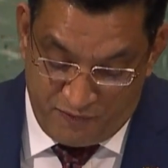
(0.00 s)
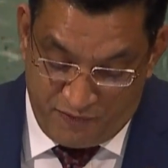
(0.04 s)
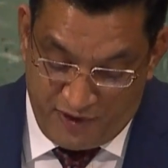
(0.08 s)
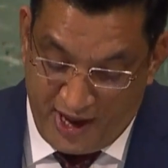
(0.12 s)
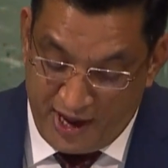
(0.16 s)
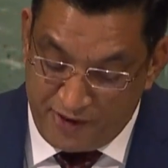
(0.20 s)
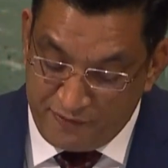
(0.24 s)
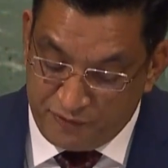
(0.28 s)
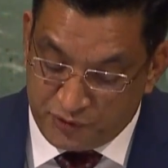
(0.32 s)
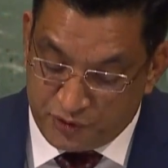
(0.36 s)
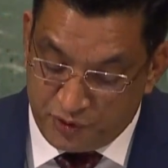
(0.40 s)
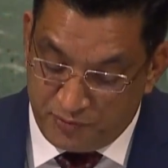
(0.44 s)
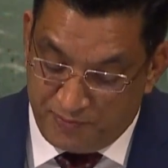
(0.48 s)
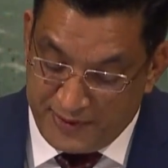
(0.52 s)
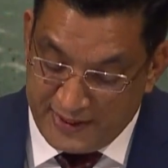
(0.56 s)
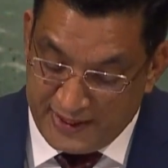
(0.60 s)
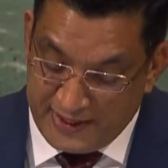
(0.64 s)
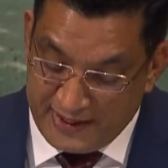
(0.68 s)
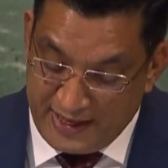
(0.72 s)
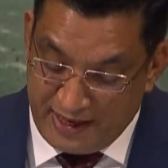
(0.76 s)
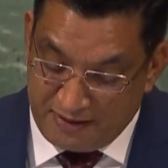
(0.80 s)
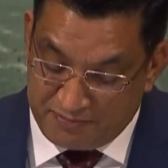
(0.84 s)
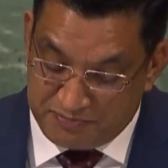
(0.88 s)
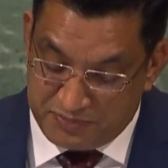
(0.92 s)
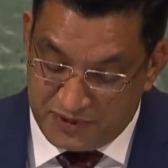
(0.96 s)
we have to
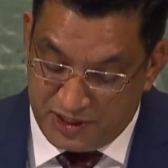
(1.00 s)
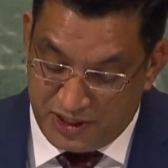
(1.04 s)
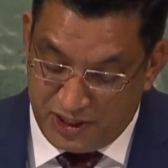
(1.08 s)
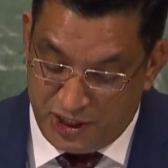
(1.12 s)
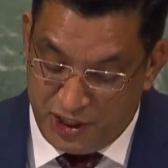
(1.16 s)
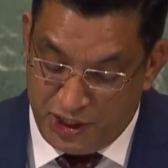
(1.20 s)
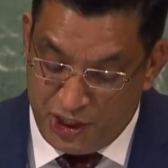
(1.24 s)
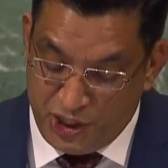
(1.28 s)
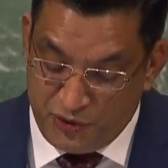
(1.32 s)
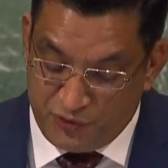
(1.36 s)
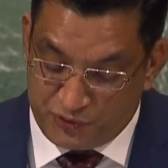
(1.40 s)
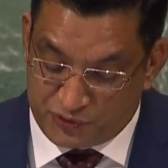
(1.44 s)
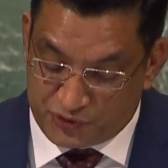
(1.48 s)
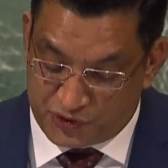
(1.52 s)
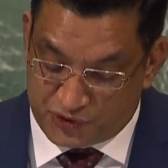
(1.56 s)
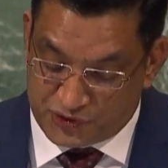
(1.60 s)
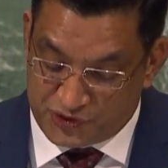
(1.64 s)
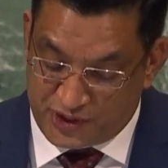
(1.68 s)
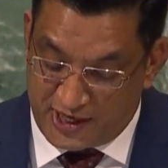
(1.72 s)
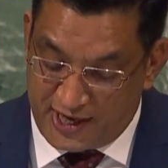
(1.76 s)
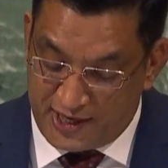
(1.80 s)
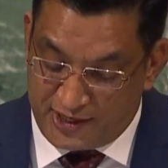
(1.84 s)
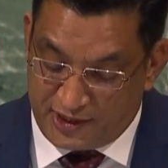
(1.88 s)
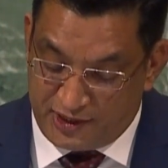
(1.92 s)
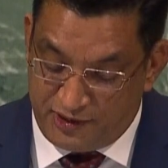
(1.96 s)
build up a new
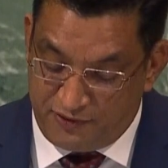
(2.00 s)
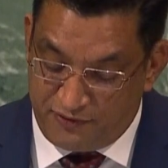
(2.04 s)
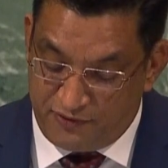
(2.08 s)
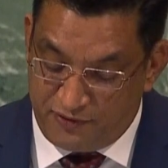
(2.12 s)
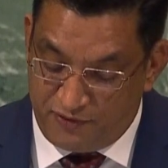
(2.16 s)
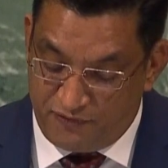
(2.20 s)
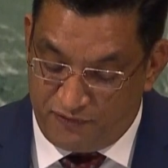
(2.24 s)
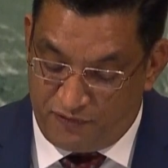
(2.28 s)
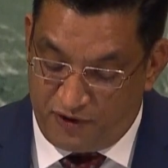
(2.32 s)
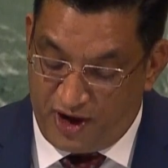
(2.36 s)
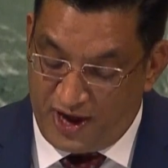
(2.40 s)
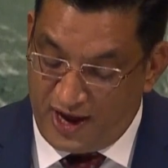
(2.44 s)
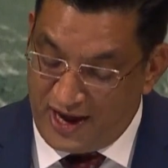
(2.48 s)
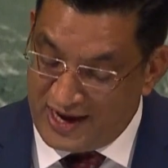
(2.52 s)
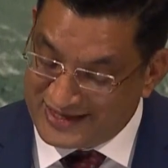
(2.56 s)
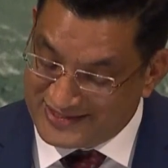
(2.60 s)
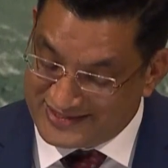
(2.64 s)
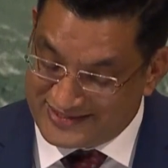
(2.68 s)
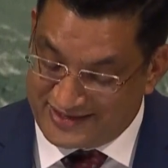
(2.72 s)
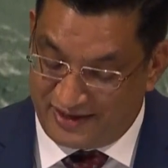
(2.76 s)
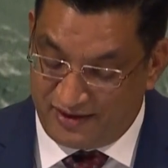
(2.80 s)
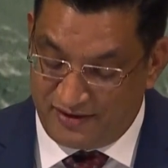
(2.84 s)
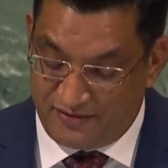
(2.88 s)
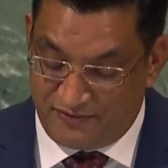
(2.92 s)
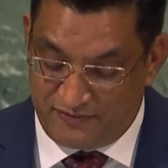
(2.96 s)
society for
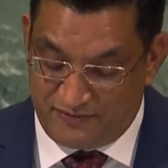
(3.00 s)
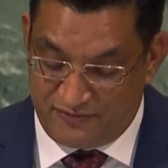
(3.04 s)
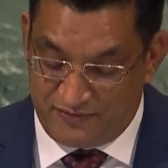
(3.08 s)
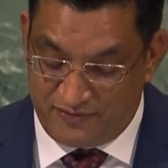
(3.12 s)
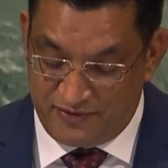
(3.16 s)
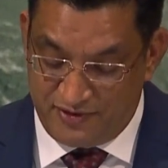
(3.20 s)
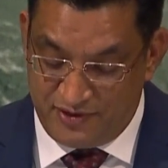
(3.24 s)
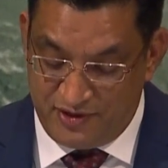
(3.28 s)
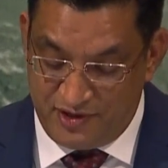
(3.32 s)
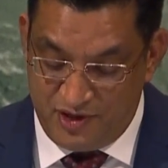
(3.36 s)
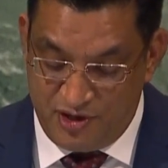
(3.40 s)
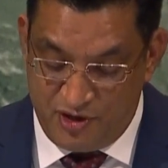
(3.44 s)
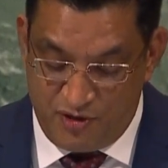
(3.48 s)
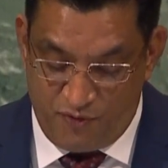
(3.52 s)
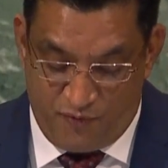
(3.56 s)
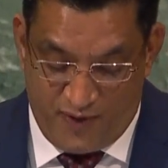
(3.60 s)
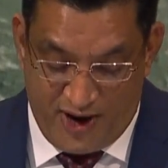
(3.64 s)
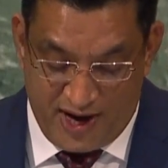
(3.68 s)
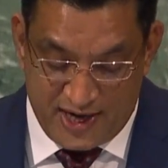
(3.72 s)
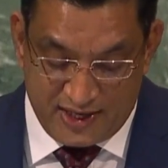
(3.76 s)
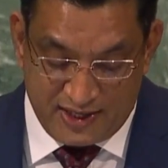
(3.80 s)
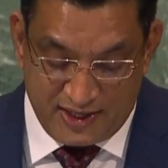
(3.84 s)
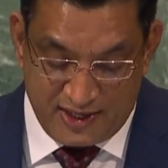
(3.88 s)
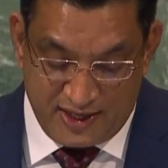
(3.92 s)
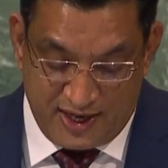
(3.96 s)
ourselves,
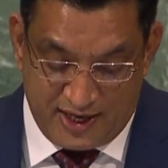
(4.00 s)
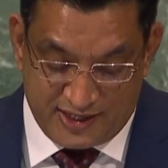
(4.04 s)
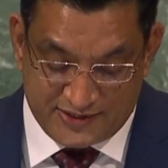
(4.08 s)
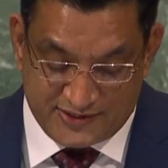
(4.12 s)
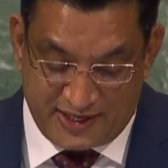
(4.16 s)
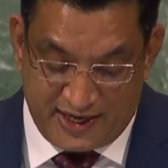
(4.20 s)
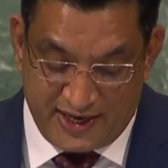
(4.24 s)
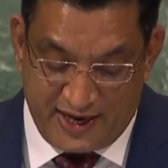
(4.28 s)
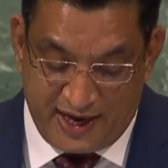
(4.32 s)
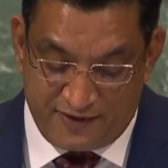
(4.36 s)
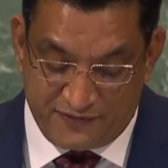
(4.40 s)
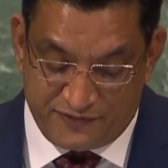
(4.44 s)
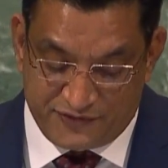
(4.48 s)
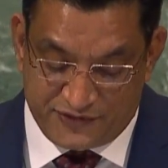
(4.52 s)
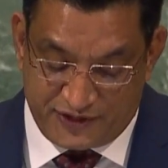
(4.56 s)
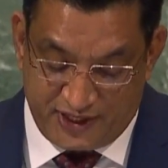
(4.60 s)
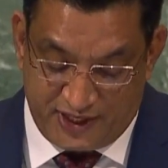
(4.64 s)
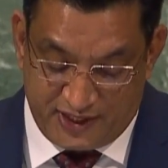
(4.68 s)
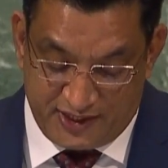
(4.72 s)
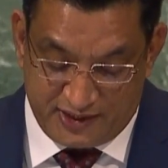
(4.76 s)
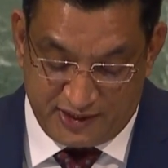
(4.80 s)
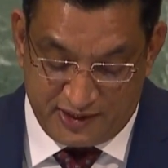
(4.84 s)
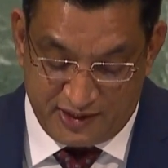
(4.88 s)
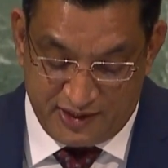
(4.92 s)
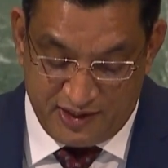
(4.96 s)
one, as I have
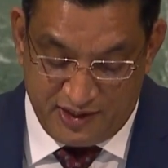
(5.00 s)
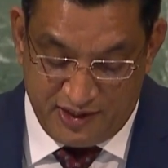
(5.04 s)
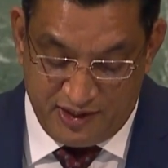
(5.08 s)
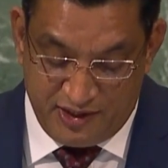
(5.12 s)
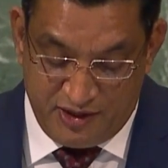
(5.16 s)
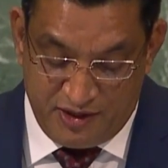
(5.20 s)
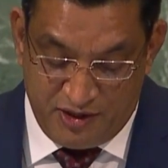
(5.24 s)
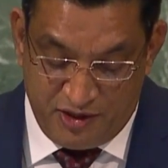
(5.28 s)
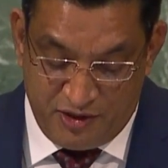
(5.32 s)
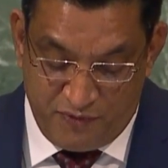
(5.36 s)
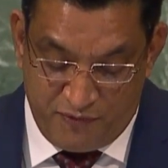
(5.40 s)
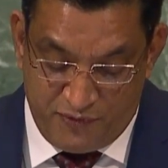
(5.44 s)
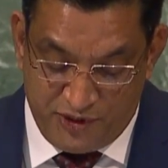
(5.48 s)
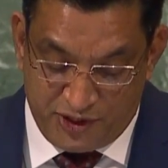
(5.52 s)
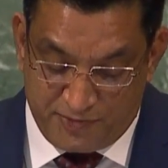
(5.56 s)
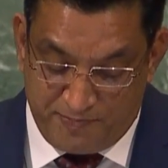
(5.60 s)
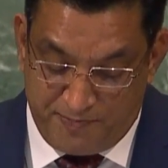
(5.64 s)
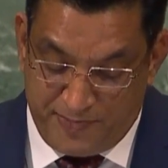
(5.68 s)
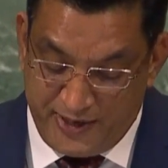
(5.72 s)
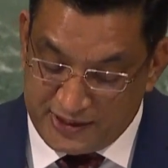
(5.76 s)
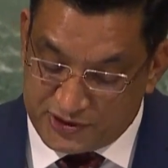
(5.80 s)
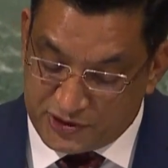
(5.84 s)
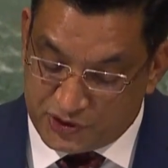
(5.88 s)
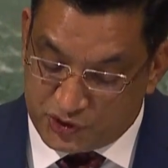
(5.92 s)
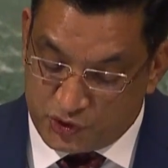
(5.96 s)
said, which
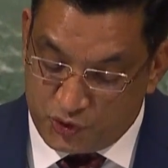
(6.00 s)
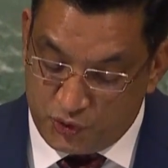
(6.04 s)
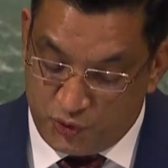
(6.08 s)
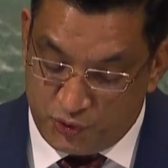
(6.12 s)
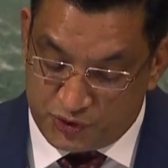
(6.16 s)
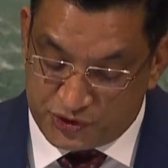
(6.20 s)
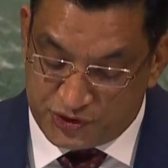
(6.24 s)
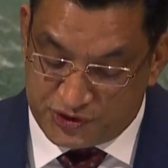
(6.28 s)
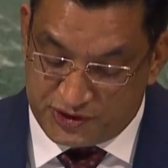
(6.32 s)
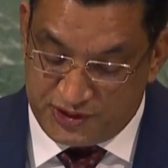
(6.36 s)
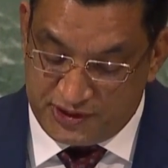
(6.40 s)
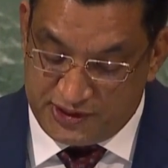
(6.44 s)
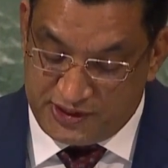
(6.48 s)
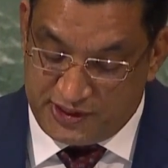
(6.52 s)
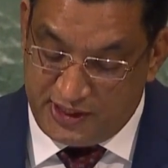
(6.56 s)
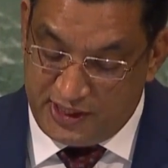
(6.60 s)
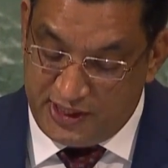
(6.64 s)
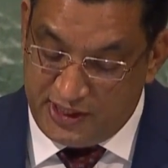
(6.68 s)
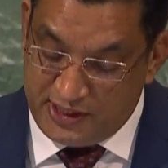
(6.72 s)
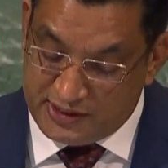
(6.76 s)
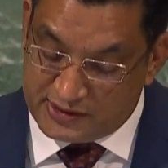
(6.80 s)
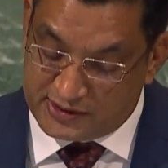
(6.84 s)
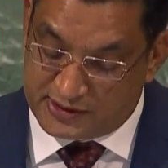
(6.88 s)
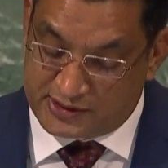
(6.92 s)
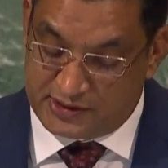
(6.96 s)
best suits the
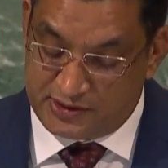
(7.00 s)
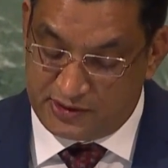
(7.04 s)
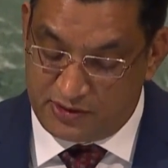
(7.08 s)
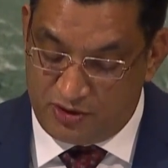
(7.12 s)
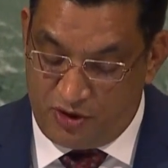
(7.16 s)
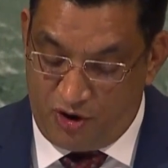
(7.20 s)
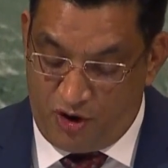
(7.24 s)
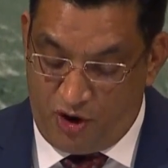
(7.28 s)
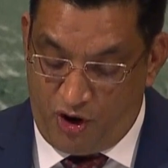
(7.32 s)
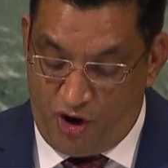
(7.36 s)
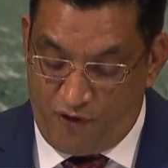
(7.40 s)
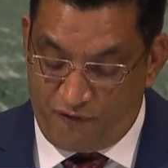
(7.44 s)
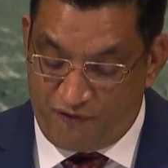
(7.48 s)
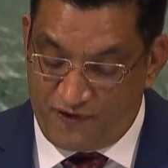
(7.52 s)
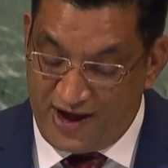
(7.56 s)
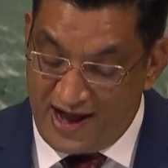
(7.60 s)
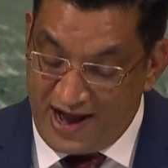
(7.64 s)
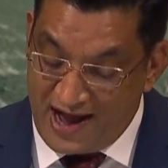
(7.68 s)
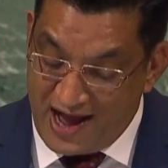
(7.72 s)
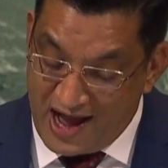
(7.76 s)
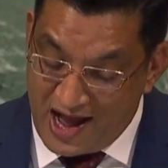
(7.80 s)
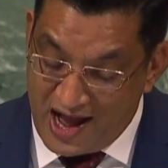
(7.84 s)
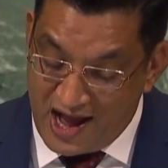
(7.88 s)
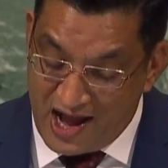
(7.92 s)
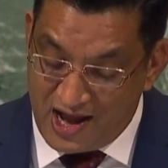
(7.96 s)
genius of
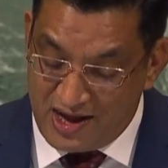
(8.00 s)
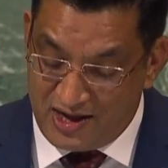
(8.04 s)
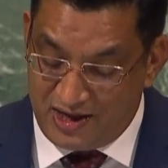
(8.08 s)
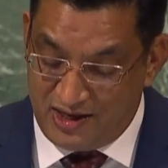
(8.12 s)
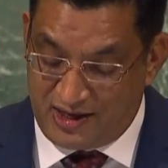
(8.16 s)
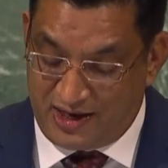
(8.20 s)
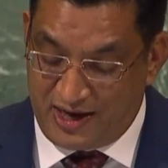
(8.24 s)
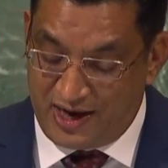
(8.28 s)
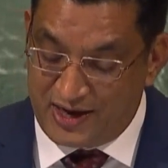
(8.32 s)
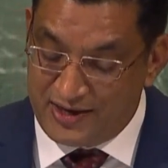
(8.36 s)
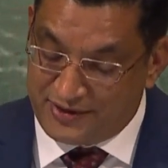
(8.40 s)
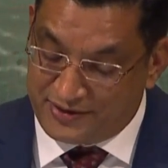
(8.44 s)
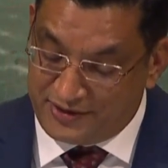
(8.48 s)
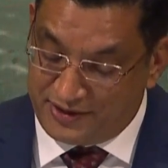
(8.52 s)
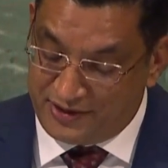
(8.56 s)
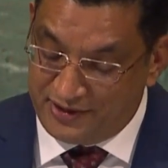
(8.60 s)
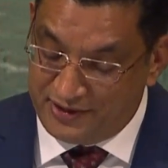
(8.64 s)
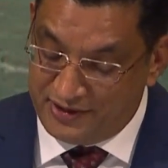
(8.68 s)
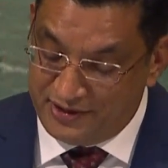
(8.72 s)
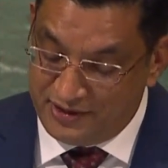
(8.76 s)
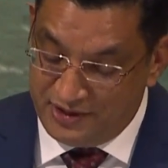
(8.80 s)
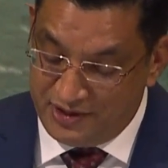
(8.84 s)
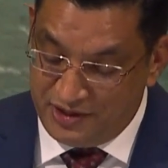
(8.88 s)
our country.